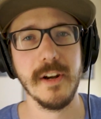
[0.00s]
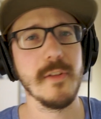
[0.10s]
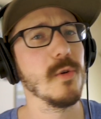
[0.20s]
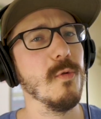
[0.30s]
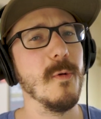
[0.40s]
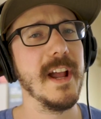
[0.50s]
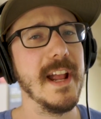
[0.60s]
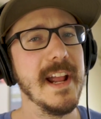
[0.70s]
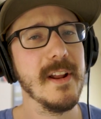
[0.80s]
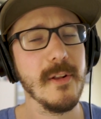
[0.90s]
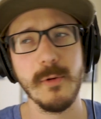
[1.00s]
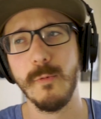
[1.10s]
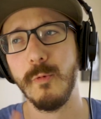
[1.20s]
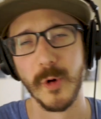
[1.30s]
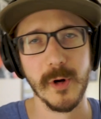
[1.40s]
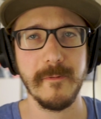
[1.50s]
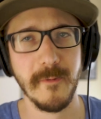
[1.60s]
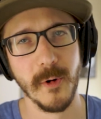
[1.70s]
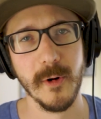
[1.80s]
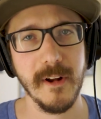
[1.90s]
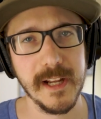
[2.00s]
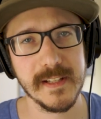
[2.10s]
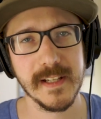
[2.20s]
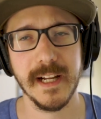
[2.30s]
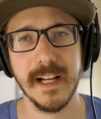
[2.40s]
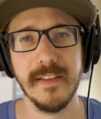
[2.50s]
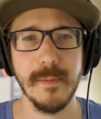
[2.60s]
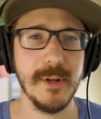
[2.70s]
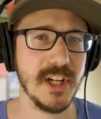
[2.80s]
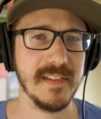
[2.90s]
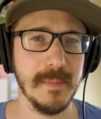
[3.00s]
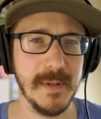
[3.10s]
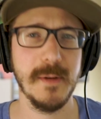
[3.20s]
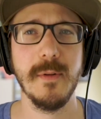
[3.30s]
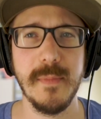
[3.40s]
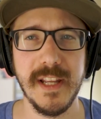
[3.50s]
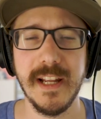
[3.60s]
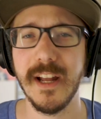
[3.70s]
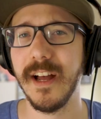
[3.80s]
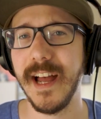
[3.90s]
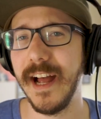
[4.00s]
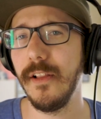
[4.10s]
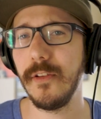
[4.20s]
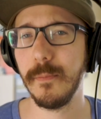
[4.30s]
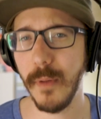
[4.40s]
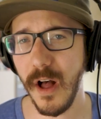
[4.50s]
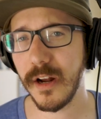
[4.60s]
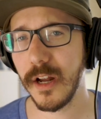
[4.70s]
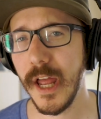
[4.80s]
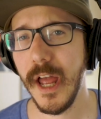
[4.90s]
another word for it in the BJCP would be Helles Bock,